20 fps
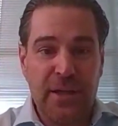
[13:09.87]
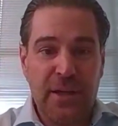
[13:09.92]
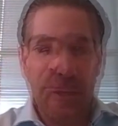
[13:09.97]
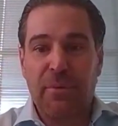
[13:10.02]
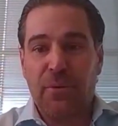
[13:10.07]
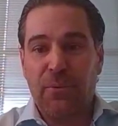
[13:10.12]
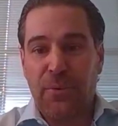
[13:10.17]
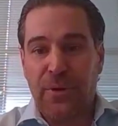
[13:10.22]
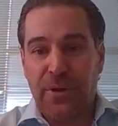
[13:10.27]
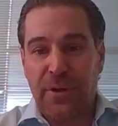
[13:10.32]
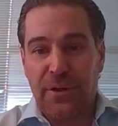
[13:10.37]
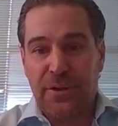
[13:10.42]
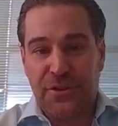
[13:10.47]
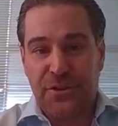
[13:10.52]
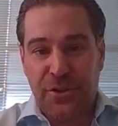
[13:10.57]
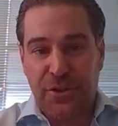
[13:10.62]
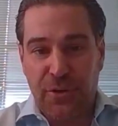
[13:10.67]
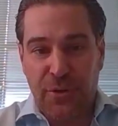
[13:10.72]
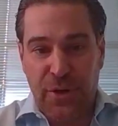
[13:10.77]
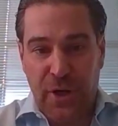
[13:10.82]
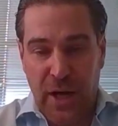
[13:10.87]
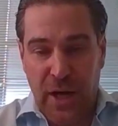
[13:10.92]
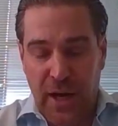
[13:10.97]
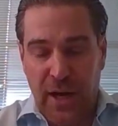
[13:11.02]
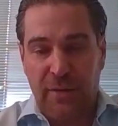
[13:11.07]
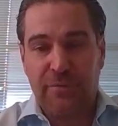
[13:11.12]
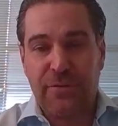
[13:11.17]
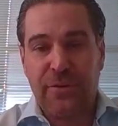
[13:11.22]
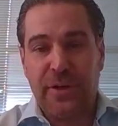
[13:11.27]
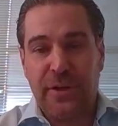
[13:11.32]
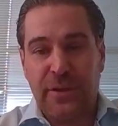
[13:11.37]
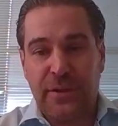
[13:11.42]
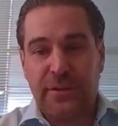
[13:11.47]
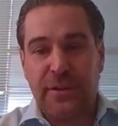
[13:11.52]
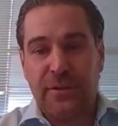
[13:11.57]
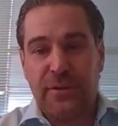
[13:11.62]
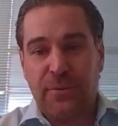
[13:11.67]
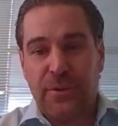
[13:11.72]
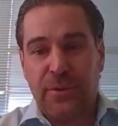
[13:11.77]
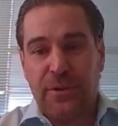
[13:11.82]
but we are so confident
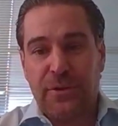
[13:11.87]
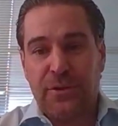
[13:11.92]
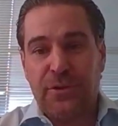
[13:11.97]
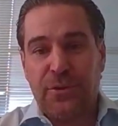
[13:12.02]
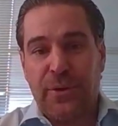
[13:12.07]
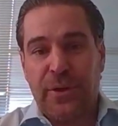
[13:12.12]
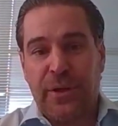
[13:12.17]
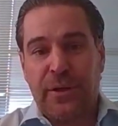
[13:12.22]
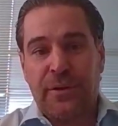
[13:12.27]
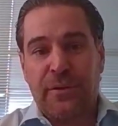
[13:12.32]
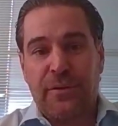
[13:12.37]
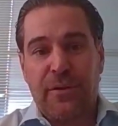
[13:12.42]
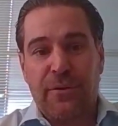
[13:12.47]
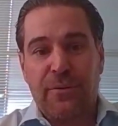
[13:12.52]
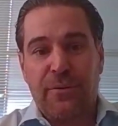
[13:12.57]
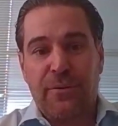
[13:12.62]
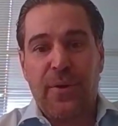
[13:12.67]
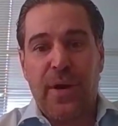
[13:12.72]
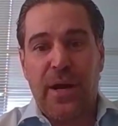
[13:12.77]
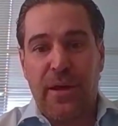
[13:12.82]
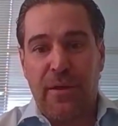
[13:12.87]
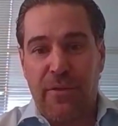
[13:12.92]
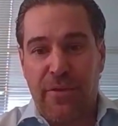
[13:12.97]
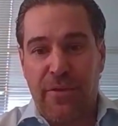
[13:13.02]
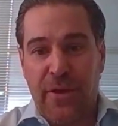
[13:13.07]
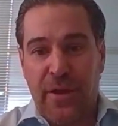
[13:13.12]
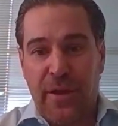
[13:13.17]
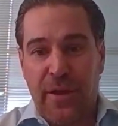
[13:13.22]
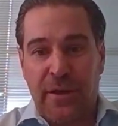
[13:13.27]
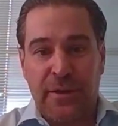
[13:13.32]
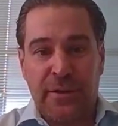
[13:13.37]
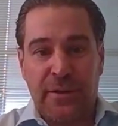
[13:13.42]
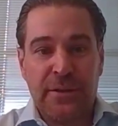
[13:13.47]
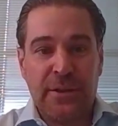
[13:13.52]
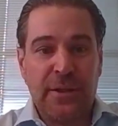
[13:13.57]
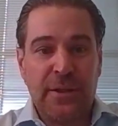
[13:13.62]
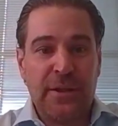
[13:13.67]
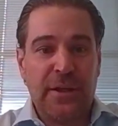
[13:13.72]
that we are doing the right thing